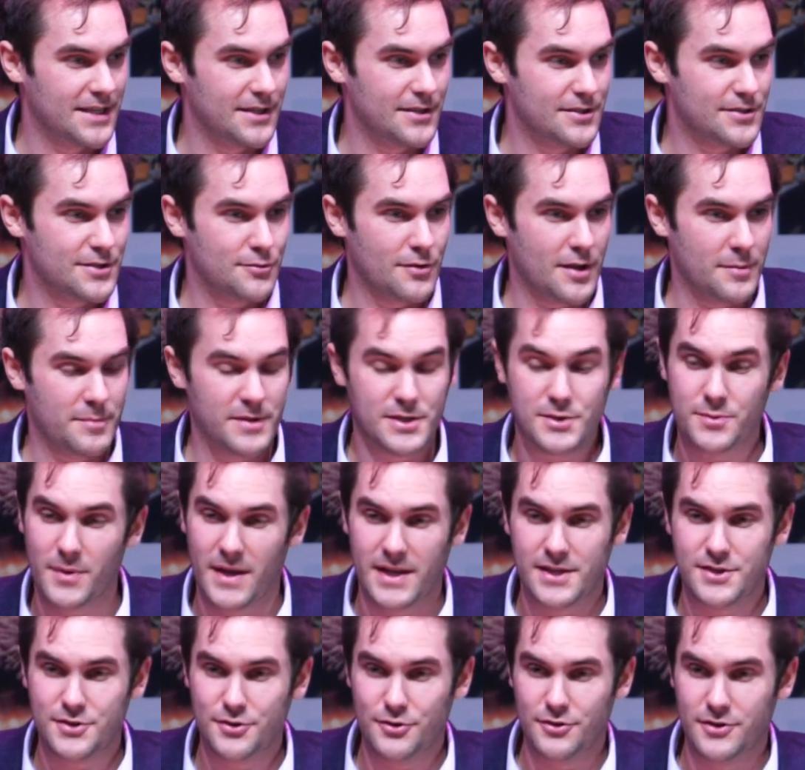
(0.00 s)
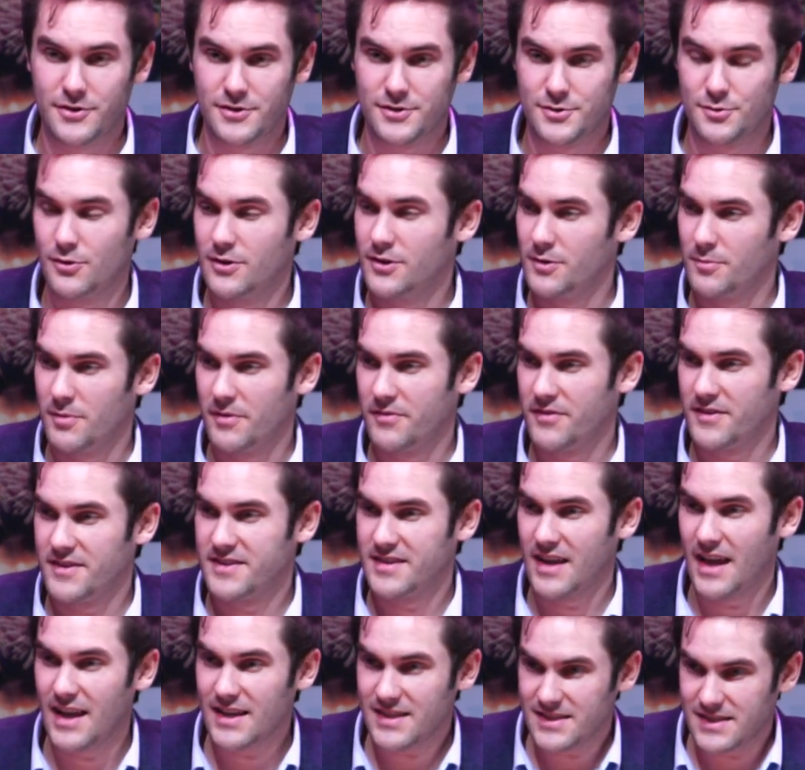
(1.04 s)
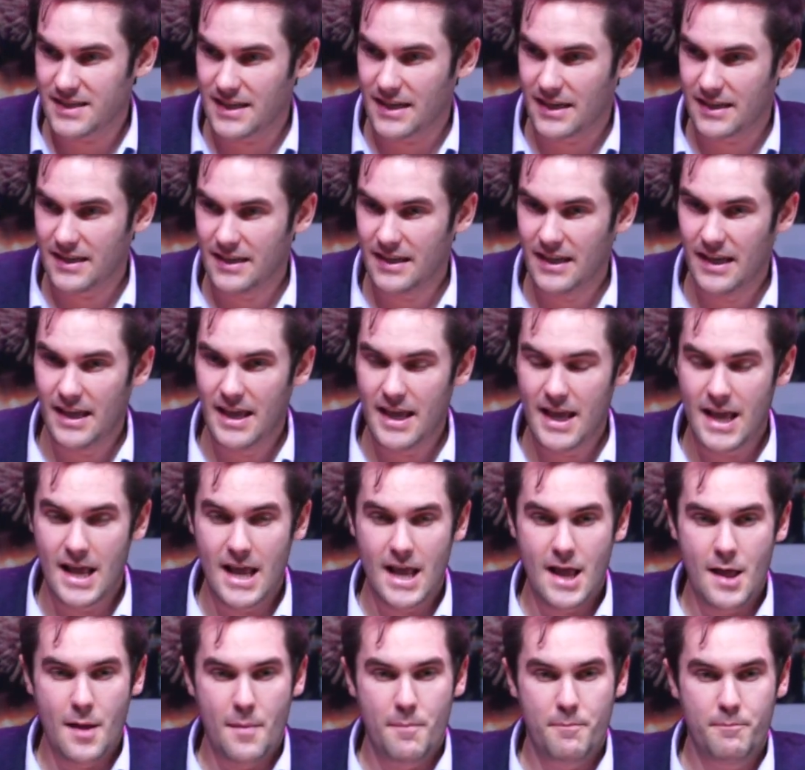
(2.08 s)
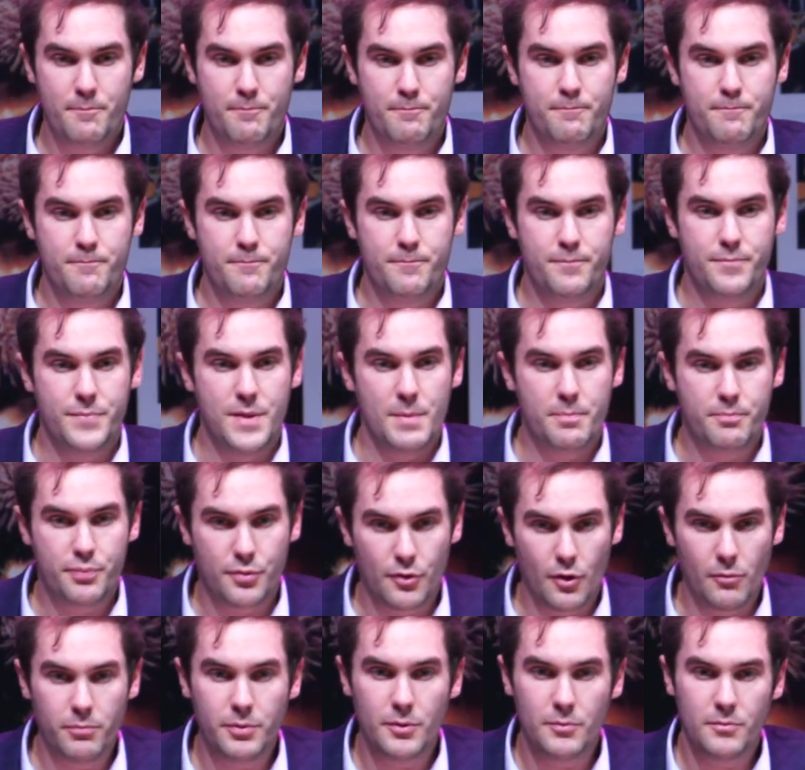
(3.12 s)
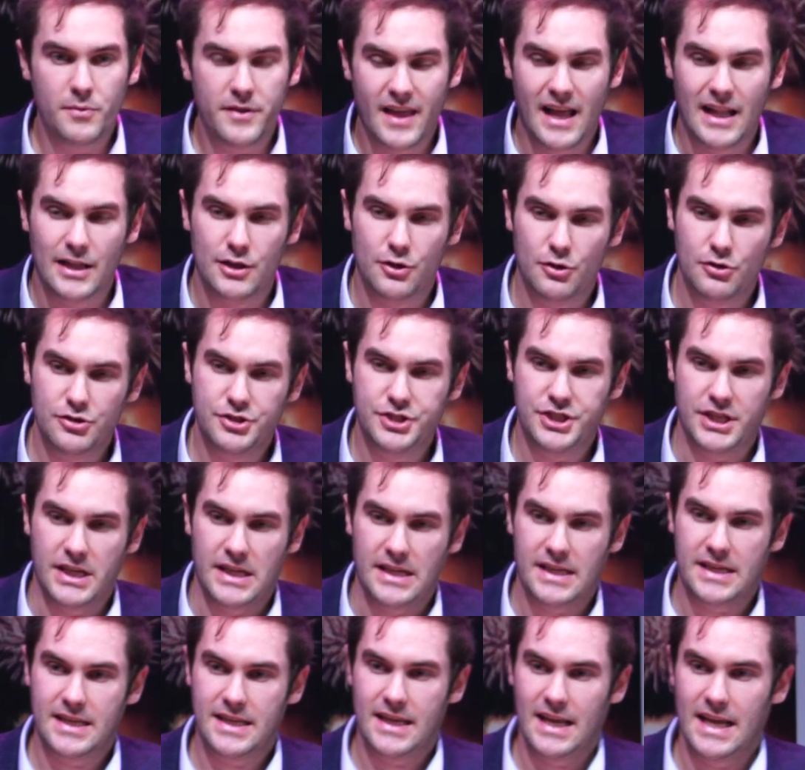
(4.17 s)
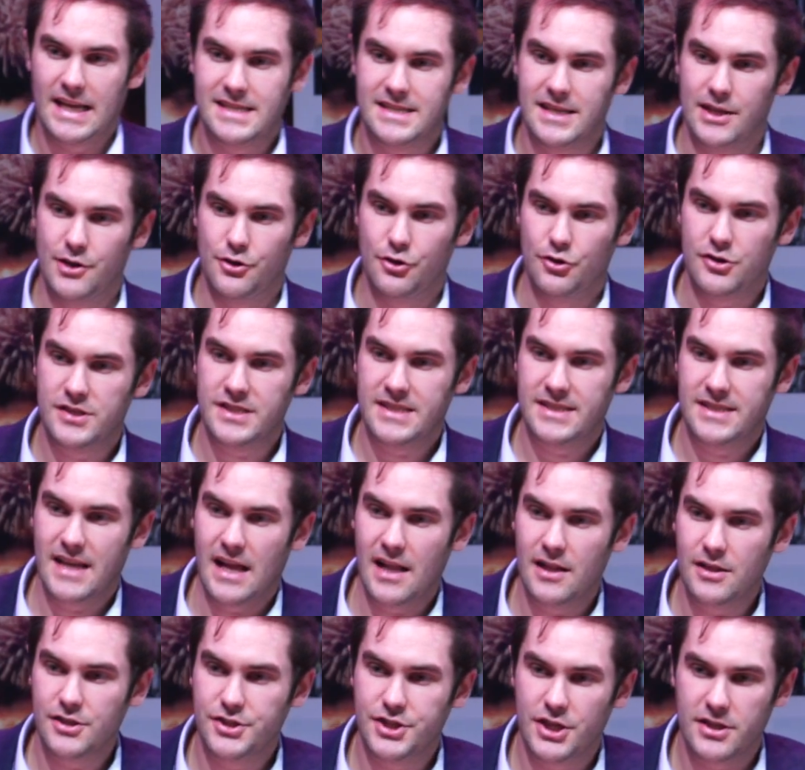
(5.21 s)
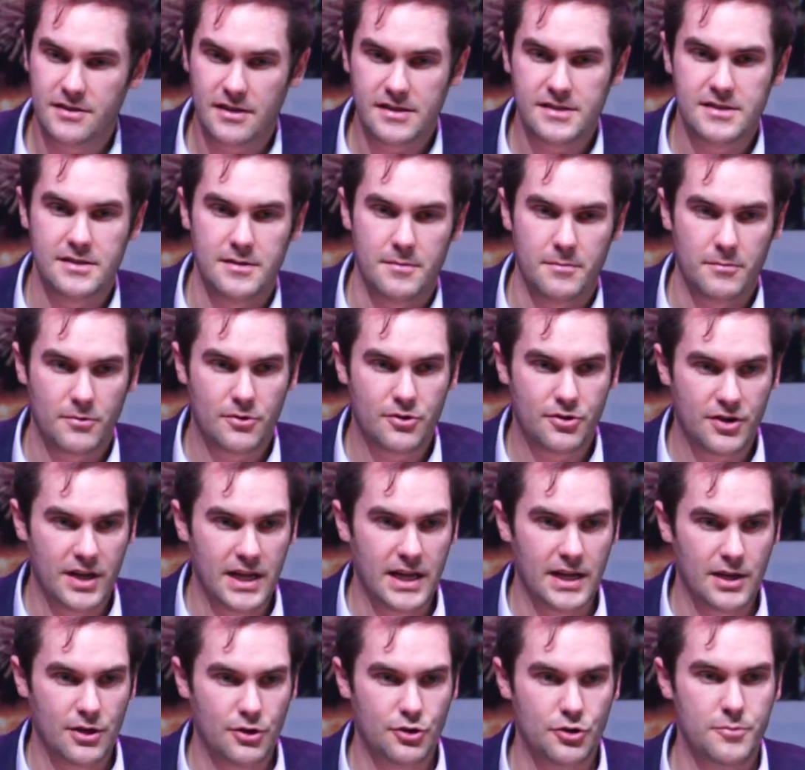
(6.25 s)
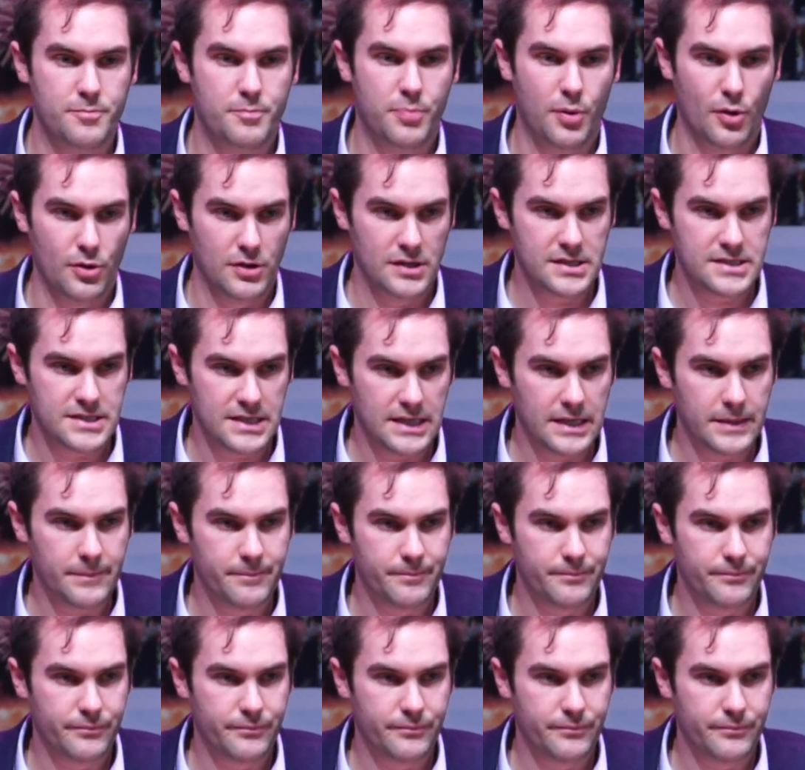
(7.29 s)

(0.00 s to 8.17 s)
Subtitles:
years ago. I'd be 22 years old. It'd be fantastic. The problem with that logic is that nostalgia doesn't create good policy.